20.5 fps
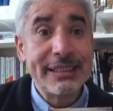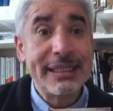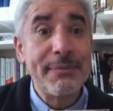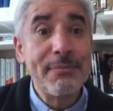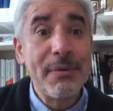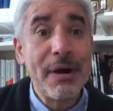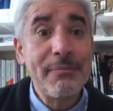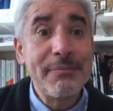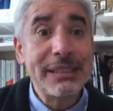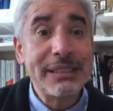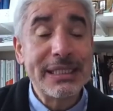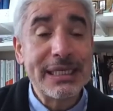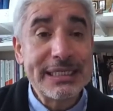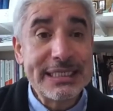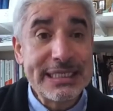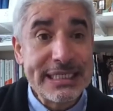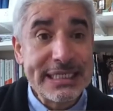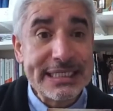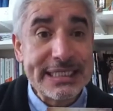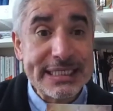the moment
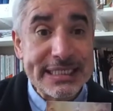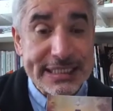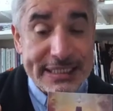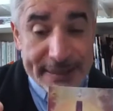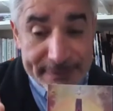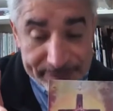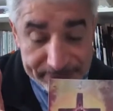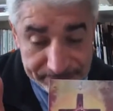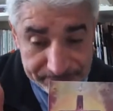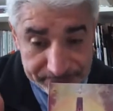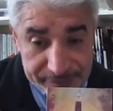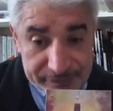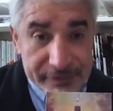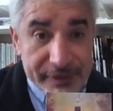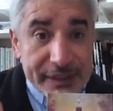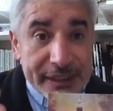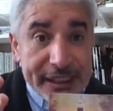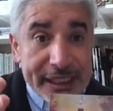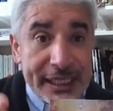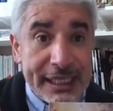that Jesus
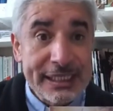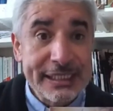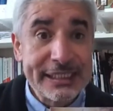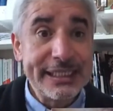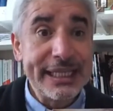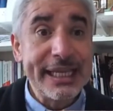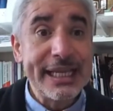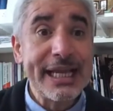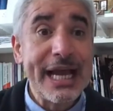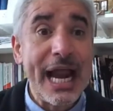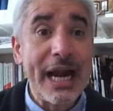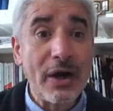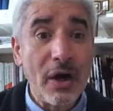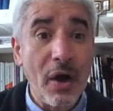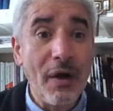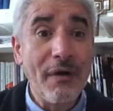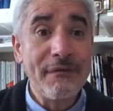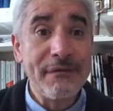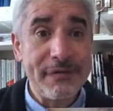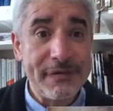take our
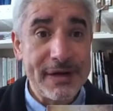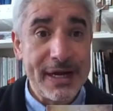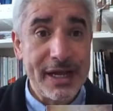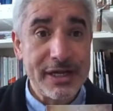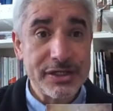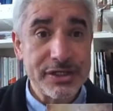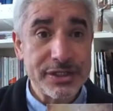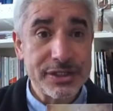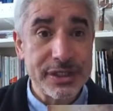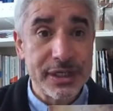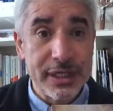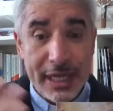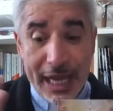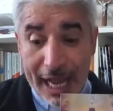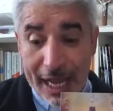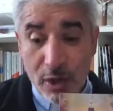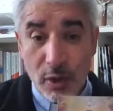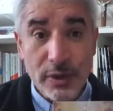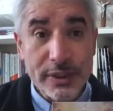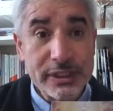own flesh,
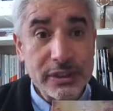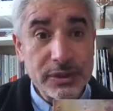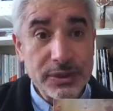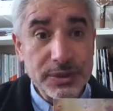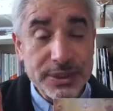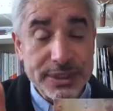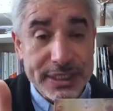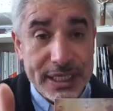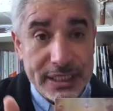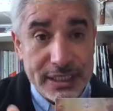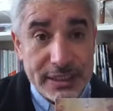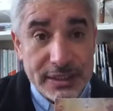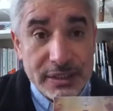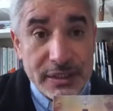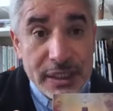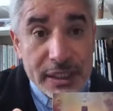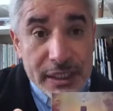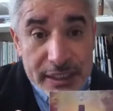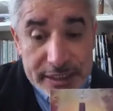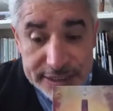according to St.
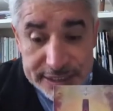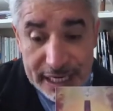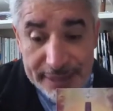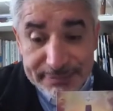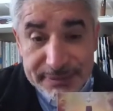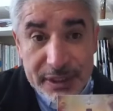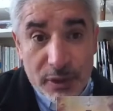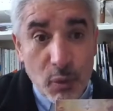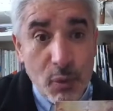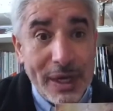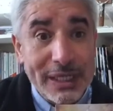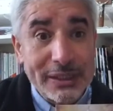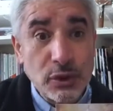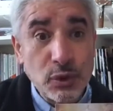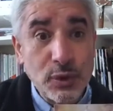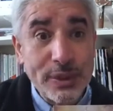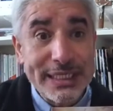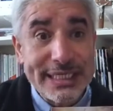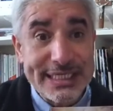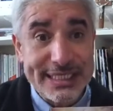Luke chapter
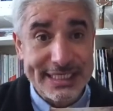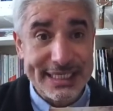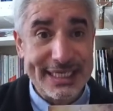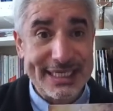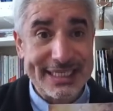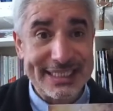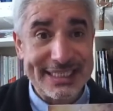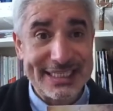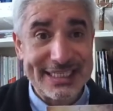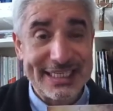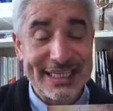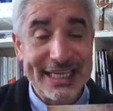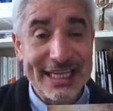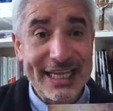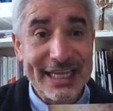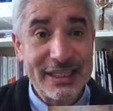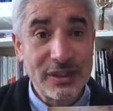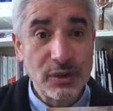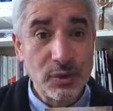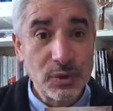1, 26
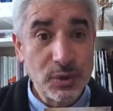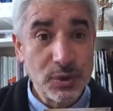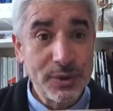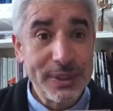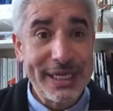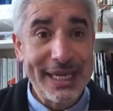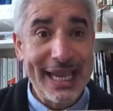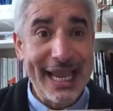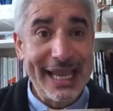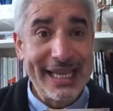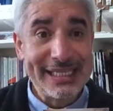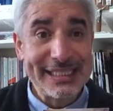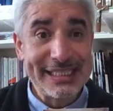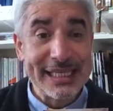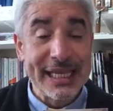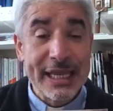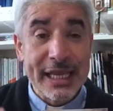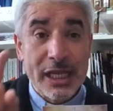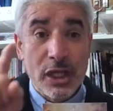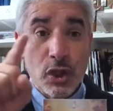to 28.
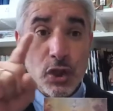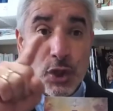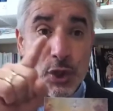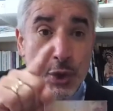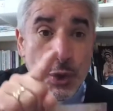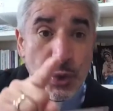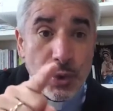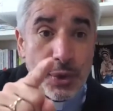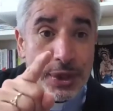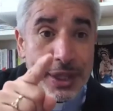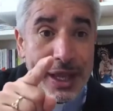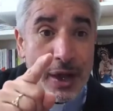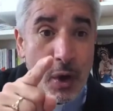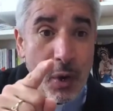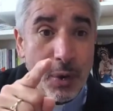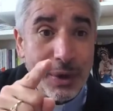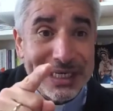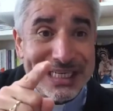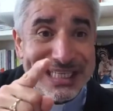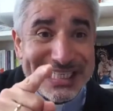Through the
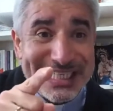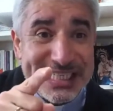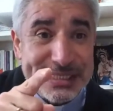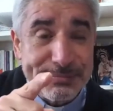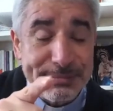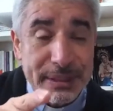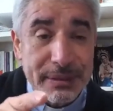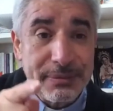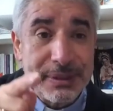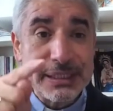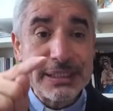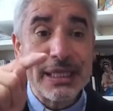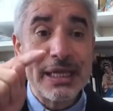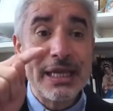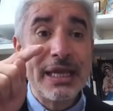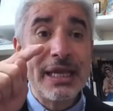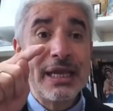Holy Spirit,